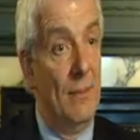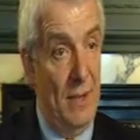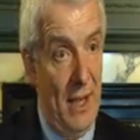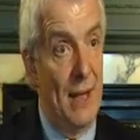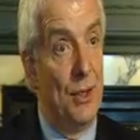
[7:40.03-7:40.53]

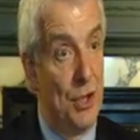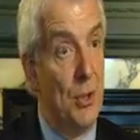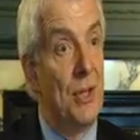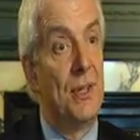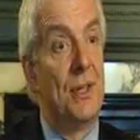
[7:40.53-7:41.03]
again,
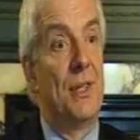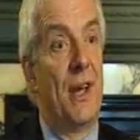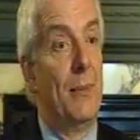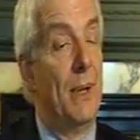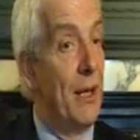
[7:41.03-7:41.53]
socially
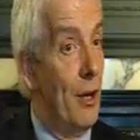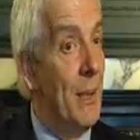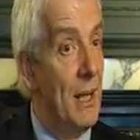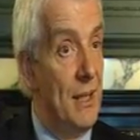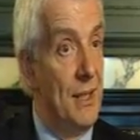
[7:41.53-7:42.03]
sustainable,
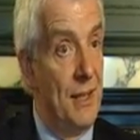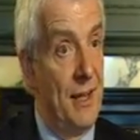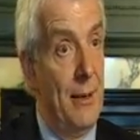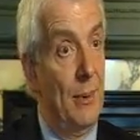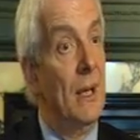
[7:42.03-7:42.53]
economically
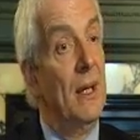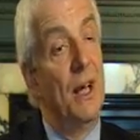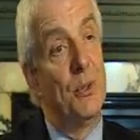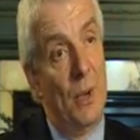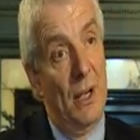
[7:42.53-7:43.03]
sustainable,
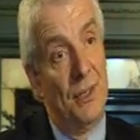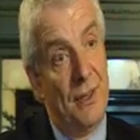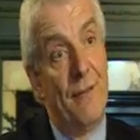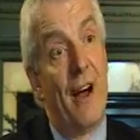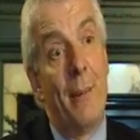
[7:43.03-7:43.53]
as well as
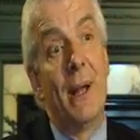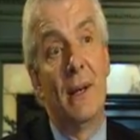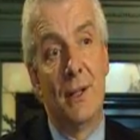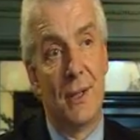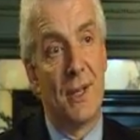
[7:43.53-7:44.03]

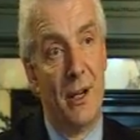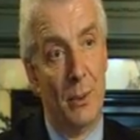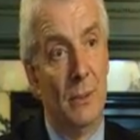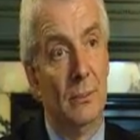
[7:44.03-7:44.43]
environmentally sustainable.